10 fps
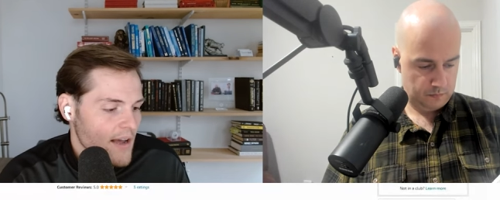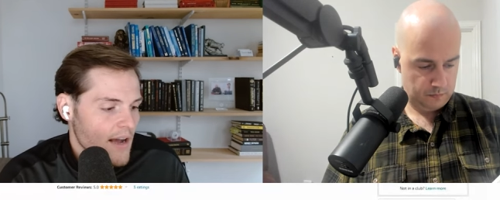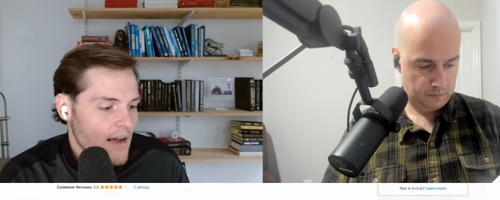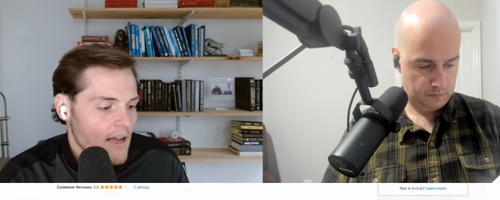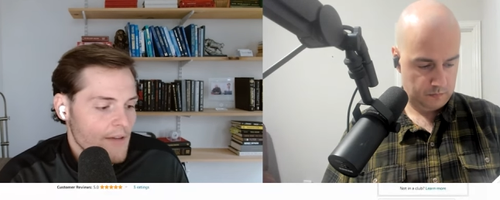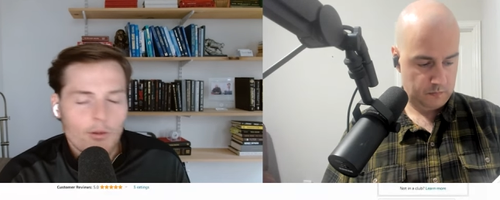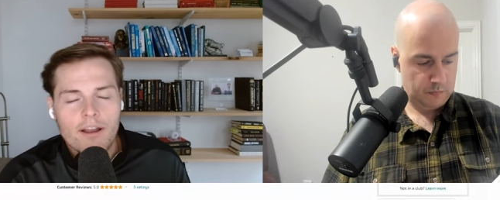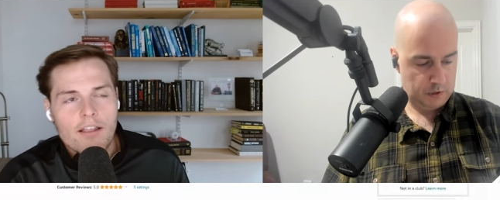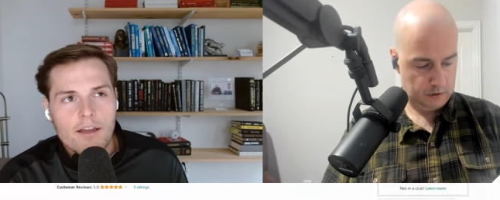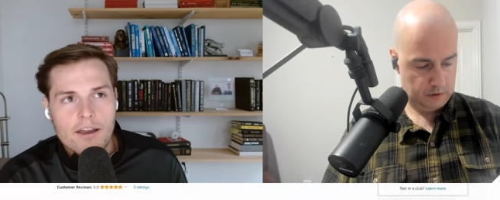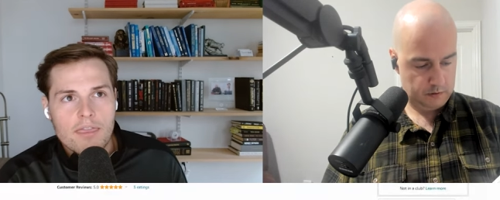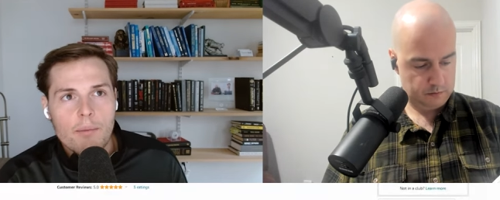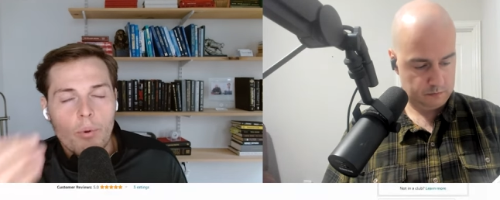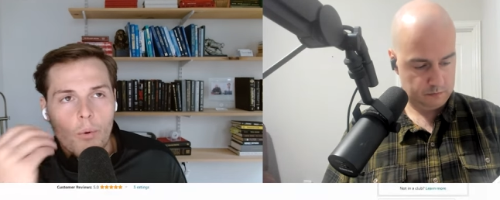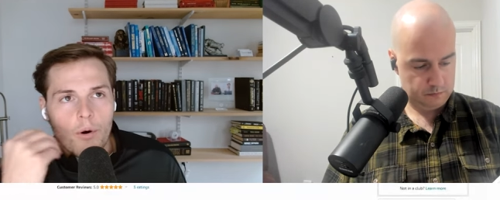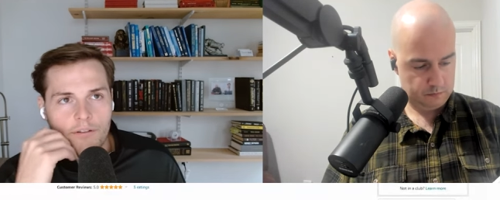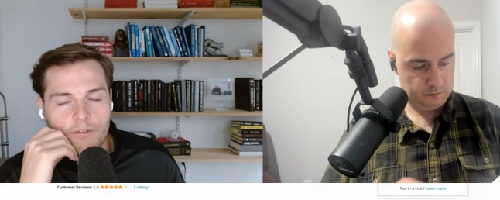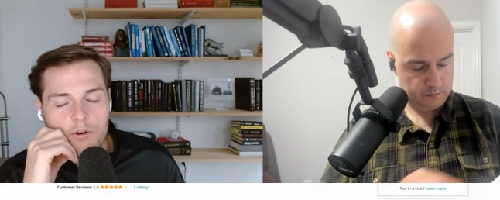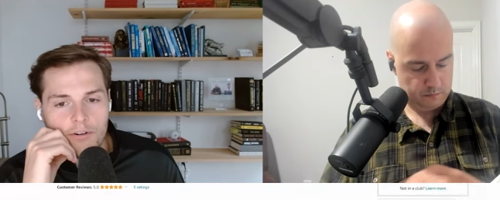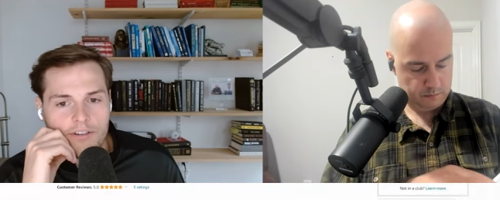Speaker 1: Uh, if you look at like yeah. the board of
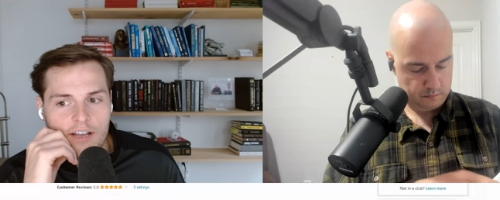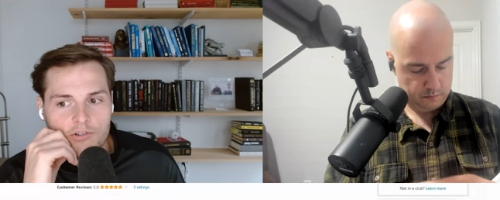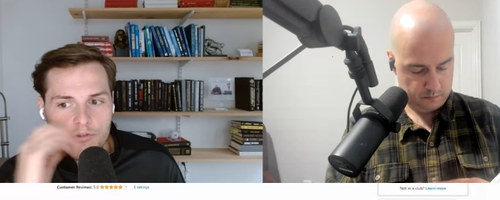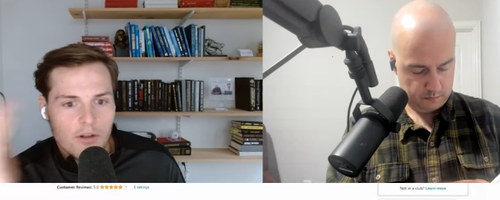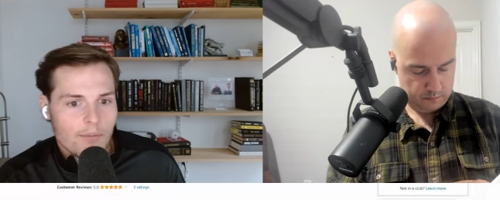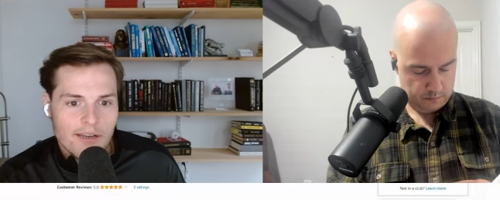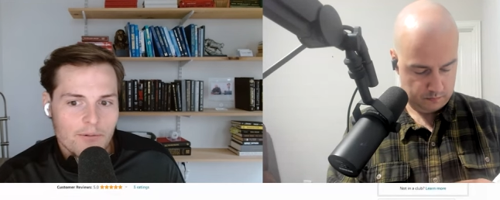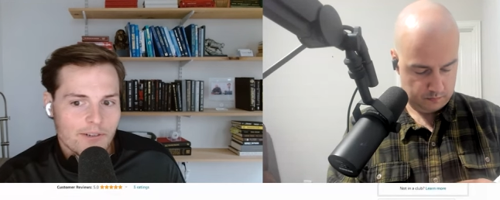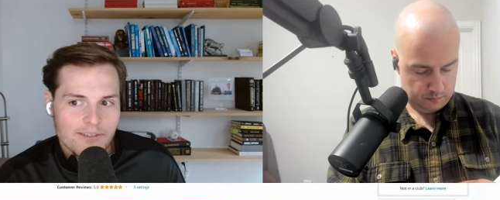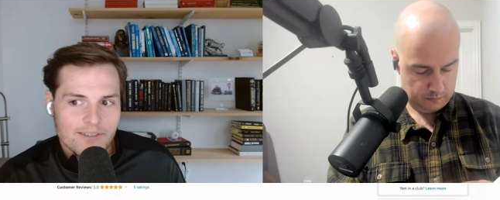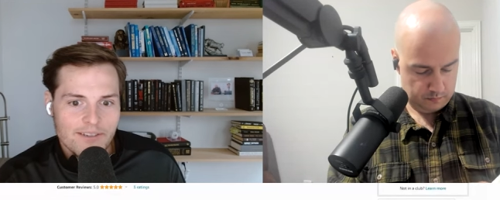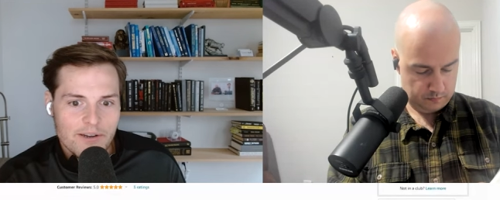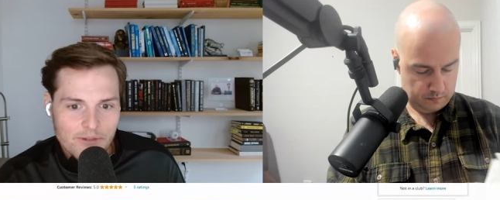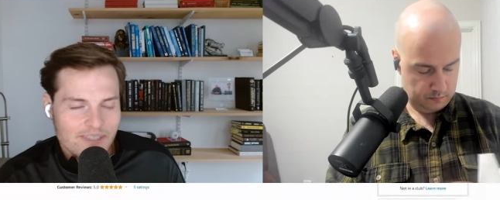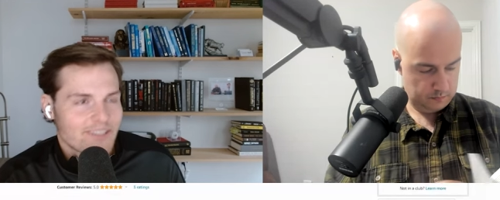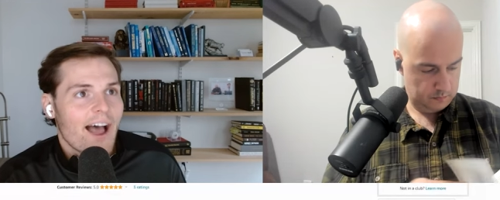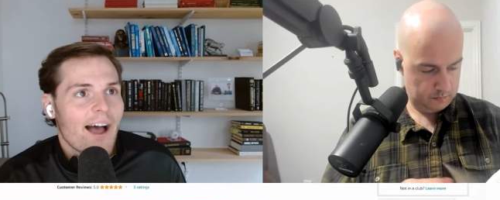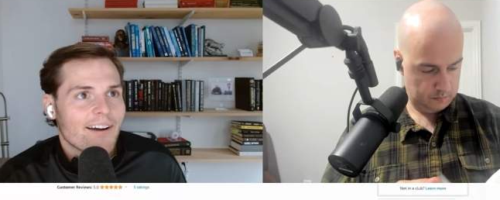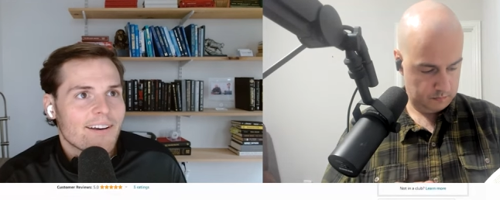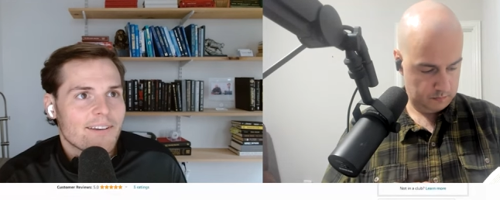New York Central, I mean, it was it was
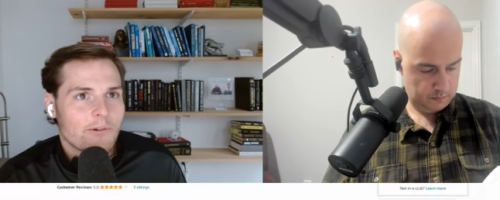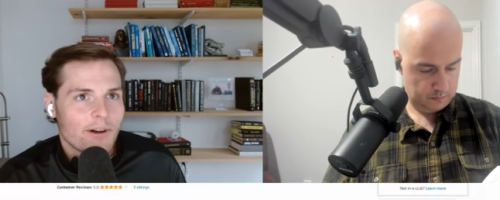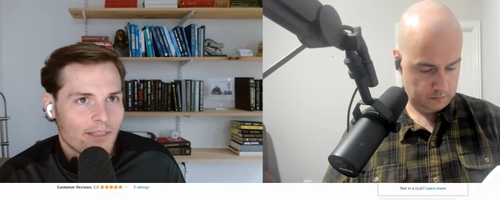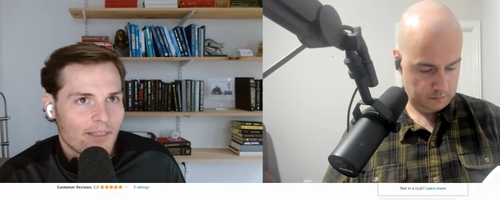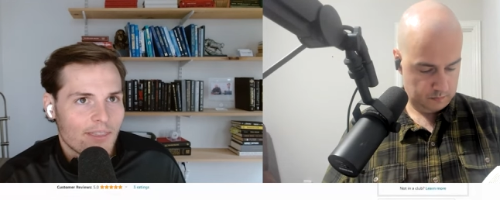stacked with